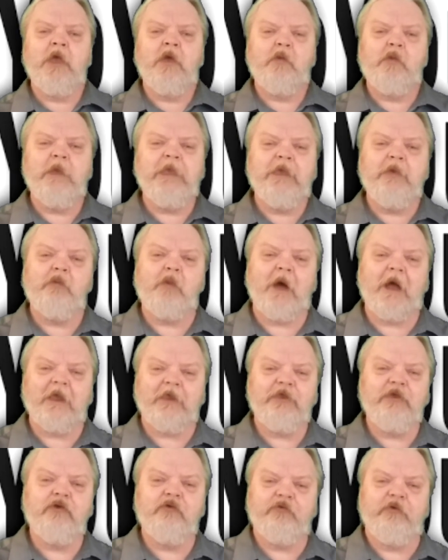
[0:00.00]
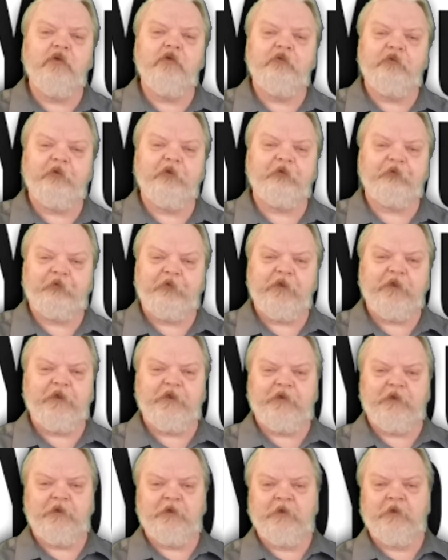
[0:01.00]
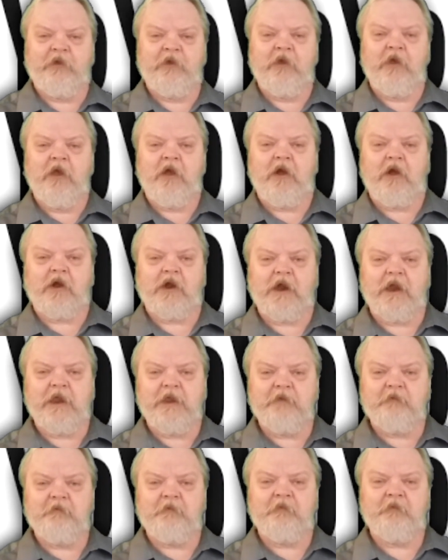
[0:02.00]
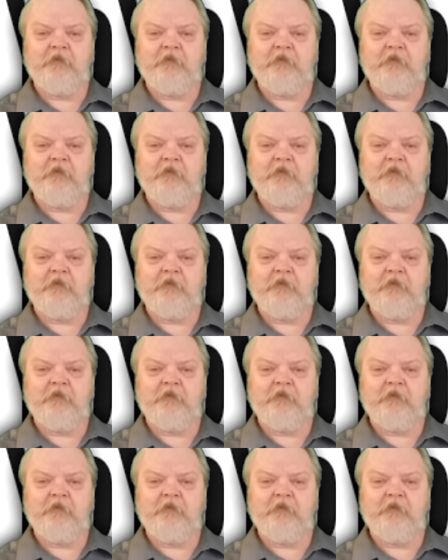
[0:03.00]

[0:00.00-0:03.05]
We want you to succeed. All right?